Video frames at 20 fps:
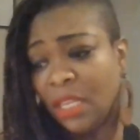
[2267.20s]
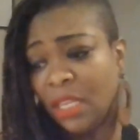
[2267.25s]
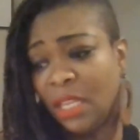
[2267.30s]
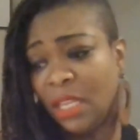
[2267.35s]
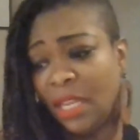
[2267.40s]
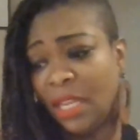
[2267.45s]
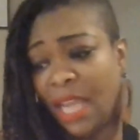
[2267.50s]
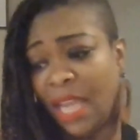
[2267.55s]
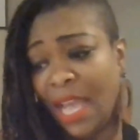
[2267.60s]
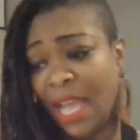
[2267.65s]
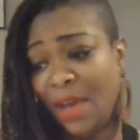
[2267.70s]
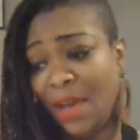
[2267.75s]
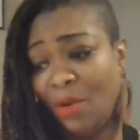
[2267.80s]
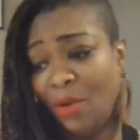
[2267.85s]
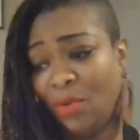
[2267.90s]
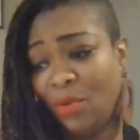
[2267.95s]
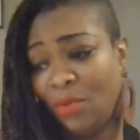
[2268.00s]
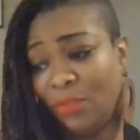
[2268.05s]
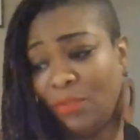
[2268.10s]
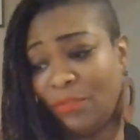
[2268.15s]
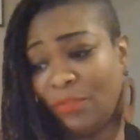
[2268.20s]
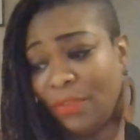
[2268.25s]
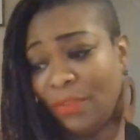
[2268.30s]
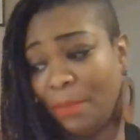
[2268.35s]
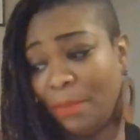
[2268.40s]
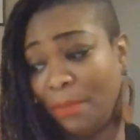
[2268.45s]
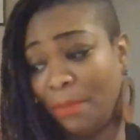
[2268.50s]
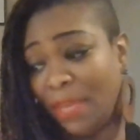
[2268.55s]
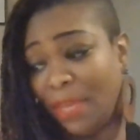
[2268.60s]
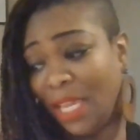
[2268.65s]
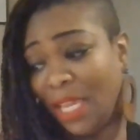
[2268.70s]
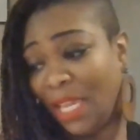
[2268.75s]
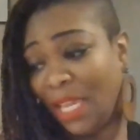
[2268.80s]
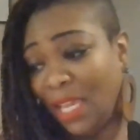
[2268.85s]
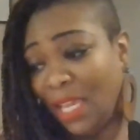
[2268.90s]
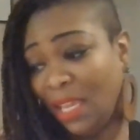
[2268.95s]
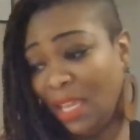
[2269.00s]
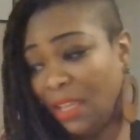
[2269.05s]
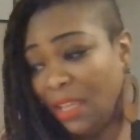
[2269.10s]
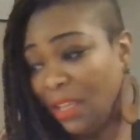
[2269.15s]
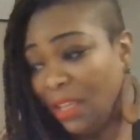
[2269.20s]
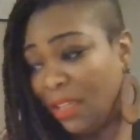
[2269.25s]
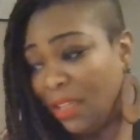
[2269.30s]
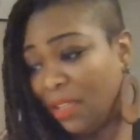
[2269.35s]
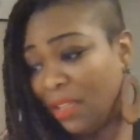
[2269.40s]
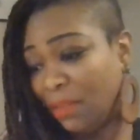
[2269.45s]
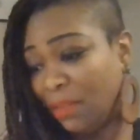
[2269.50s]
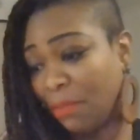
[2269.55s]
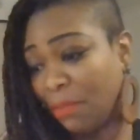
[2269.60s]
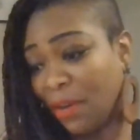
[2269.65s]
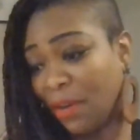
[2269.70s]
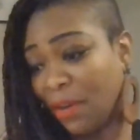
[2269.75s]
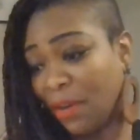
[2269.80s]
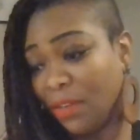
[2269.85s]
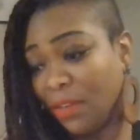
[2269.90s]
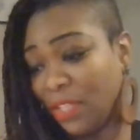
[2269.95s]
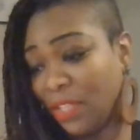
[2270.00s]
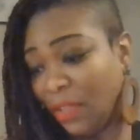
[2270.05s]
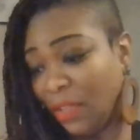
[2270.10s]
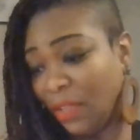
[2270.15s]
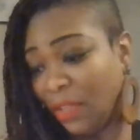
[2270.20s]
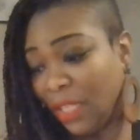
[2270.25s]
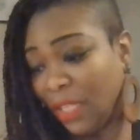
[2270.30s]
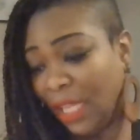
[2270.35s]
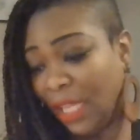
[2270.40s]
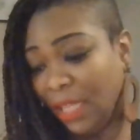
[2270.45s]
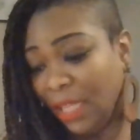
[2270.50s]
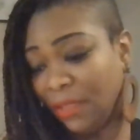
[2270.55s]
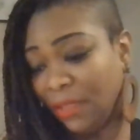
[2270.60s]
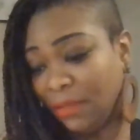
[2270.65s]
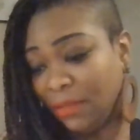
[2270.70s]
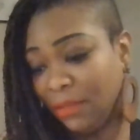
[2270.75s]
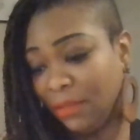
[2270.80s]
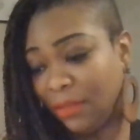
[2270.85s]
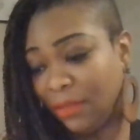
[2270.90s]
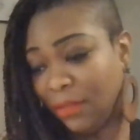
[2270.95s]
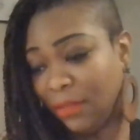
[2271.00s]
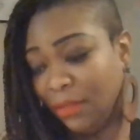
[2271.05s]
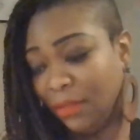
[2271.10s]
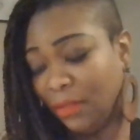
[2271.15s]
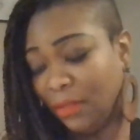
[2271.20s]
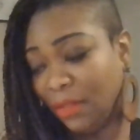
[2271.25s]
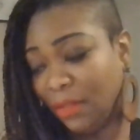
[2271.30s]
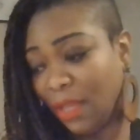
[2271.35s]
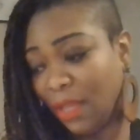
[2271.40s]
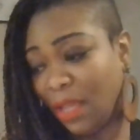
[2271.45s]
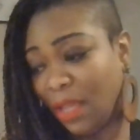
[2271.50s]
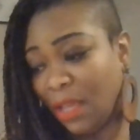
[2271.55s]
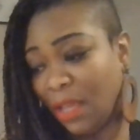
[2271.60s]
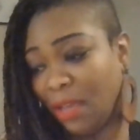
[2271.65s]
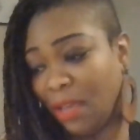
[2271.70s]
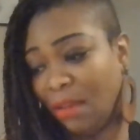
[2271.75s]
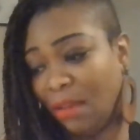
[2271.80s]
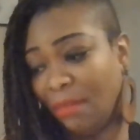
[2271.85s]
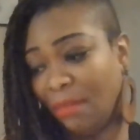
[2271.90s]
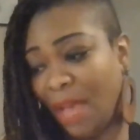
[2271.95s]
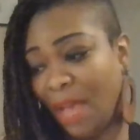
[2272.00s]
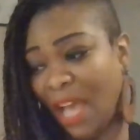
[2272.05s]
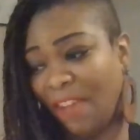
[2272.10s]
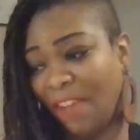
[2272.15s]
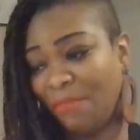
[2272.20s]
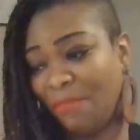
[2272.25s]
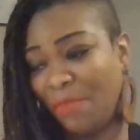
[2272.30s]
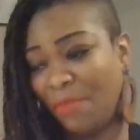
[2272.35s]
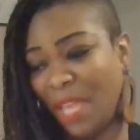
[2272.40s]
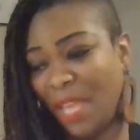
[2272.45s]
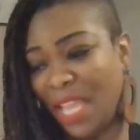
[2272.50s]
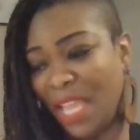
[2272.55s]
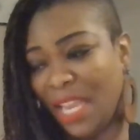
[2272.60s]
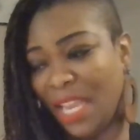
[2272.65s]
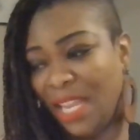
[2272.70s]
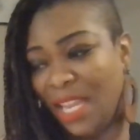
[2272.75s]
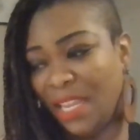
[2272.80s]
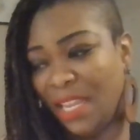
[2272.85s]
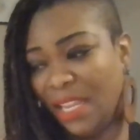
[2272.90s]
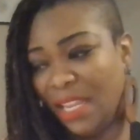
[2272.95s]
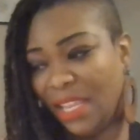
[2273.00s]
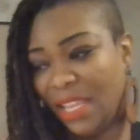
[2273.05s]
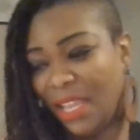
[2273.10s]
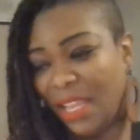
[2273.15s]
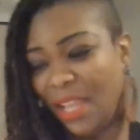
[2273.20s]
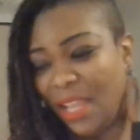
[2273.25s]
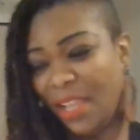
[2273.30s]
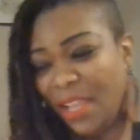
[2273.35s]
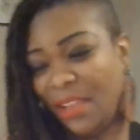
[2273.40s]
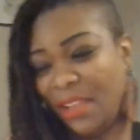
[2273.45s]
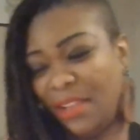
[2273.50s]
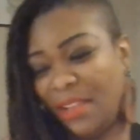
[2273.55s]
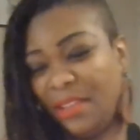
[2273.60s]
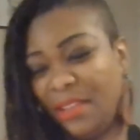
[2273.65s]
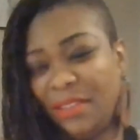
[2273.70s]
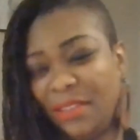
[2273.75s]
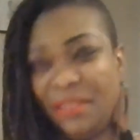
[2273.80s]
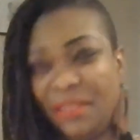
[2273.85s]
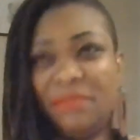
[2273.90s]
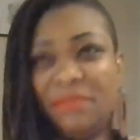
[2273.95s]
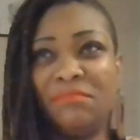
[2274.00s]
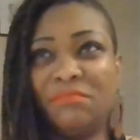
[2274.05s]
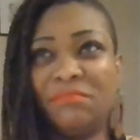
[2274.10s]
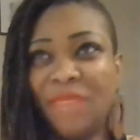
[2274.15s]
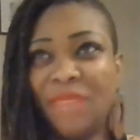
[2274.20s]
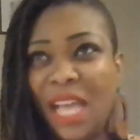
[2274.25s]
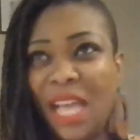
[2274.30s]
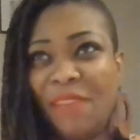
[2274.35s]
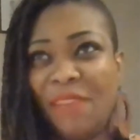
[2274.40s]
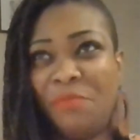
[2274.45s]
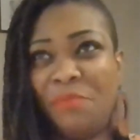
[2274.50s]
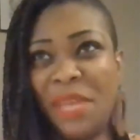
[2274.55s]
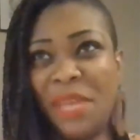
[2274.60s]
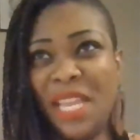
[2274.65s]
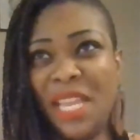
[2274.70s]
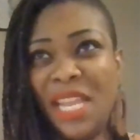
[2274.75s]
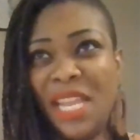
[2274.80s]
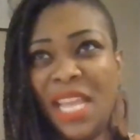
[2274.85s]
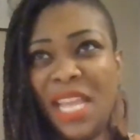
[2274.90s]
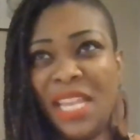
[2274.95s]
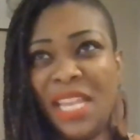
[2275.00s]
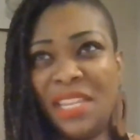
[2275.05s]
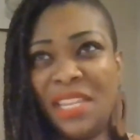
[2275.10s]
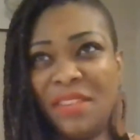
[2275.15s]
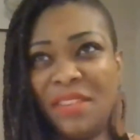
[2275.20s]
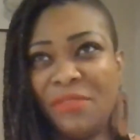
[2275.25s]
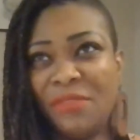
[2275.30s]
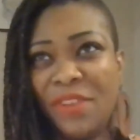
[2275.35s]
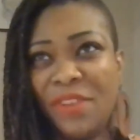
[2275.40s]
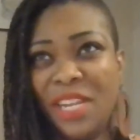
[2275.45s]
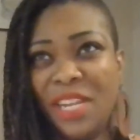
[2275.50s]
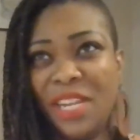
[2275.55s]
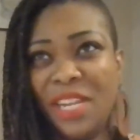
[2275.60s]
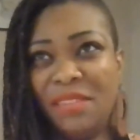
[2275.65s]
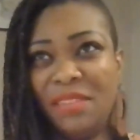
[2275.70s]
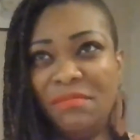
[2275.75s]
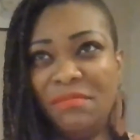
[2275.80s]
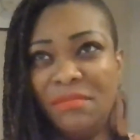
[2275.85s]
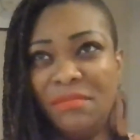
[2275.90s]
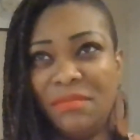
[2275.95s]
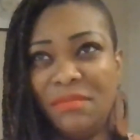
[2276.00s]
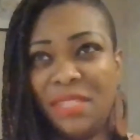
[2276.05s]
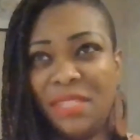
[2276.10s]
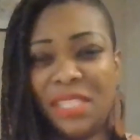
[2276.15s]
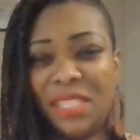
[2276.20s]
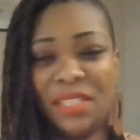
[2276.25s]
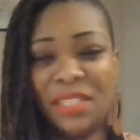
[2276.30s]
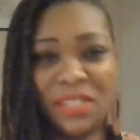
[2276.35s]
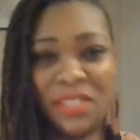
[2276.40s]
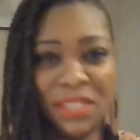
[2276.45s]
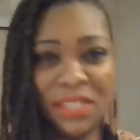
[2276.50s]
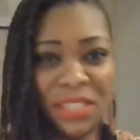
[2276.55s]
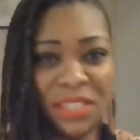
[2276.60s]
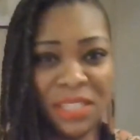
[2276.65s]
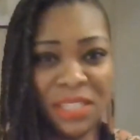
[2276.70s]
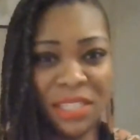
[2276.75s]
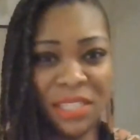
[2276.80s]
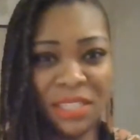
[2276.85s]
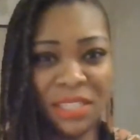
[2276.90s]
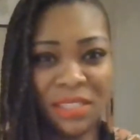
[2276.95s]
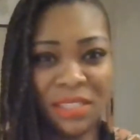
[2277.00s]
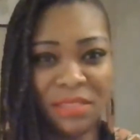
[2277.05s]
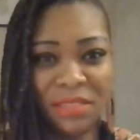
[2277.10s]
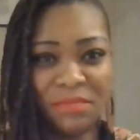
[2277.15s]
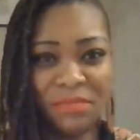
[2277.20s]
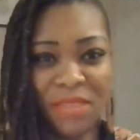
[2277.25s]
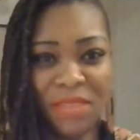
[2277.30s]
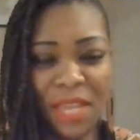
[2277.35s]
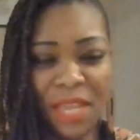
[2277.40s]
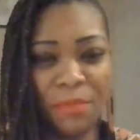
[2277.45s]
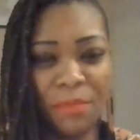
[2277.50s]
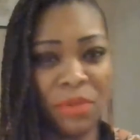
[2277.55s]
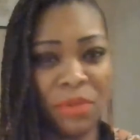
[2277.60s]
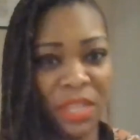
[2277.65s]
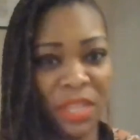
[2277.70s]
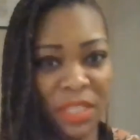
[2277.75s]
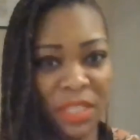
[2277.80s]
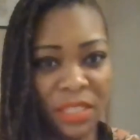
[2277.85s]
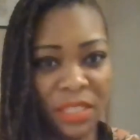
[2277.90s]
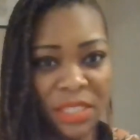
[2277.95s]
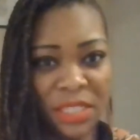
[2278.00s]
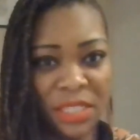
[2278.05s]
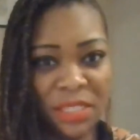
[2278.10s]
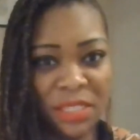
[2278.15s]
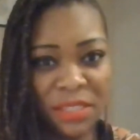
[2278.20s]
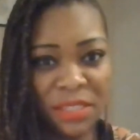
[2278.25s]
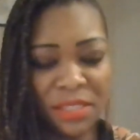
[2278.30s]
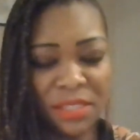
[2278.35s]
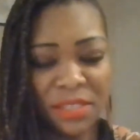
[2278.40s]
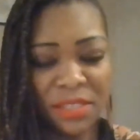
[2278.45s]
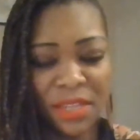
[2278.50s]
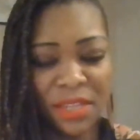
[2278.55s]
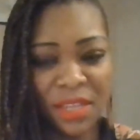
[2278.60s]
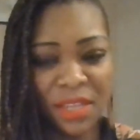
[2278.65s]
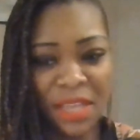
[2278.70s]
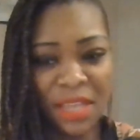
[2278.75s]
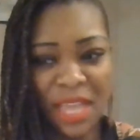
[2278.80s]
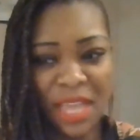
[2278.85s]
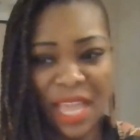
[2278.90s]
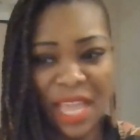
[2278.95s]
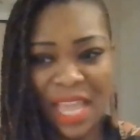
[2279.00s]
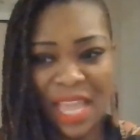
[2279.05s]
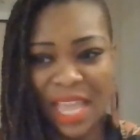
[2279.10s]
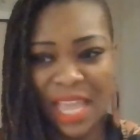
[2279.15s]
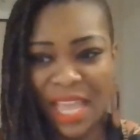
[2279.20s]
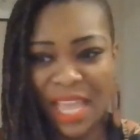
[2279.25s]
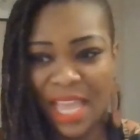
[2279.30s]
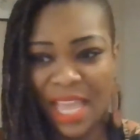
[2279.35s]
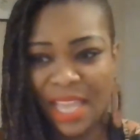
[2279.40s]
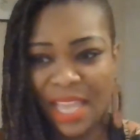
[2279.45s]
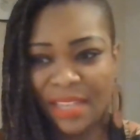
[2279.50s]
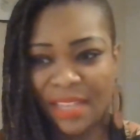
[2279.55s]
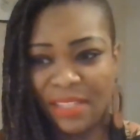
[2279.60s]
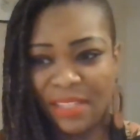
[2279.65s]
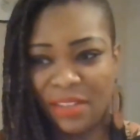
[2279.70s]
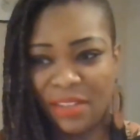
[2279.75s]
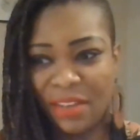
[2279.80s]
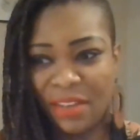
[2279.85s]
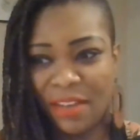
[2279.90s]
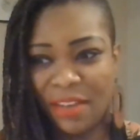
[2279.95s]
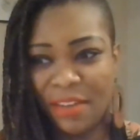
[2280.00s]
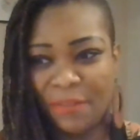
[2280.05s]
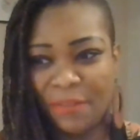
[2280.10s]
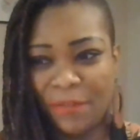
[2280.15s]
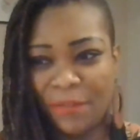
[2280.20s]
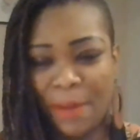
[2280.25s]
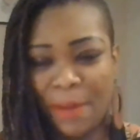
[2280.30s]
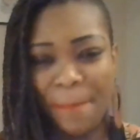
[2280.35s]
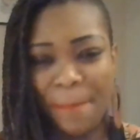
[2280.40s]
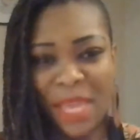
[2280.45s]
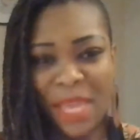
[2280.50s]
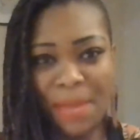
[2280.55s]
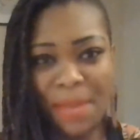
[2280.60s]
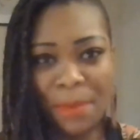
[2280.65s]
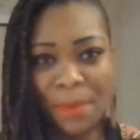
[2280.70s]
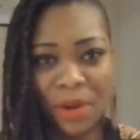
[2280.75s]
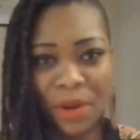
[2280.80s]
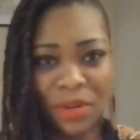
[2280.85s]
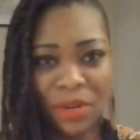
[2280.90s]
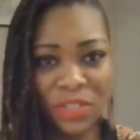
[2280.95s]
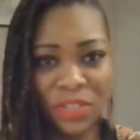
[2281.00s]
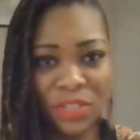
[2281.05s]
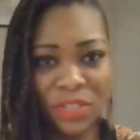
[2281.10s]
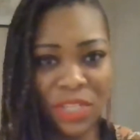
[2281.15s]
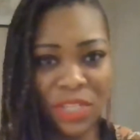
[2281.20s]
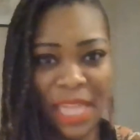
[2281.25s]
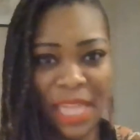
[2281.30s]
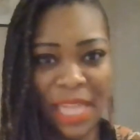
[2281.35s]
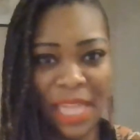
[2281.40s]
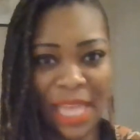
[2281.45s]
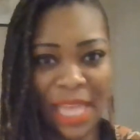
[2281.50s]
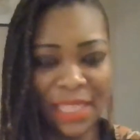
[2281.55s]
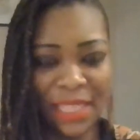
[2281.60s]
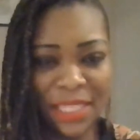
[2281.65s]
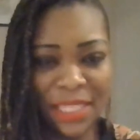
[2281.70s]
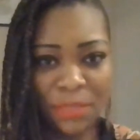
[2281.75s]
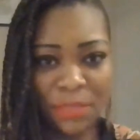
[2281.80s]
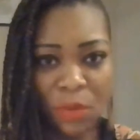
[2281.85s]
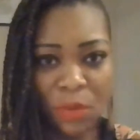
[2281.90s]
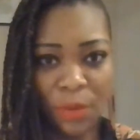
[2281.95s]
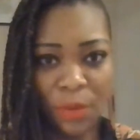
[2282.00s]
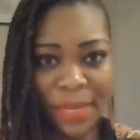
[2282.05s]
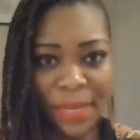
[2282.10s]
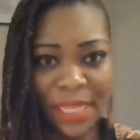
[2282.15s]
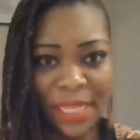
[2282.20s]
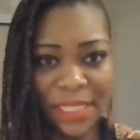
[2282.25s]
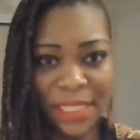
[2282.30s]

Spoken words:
Now, for me personally, um, I've been I've been in different sisterhood and brotherhoods, and for me personally, at this moment in